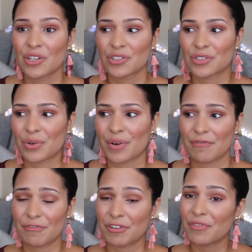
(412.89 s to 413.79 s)
So
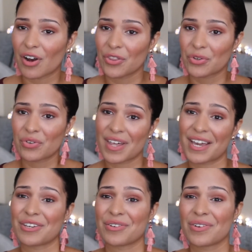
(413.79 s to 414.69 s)
if you've gone through
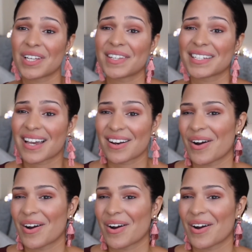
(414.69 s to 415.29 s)
that, you know that that's kind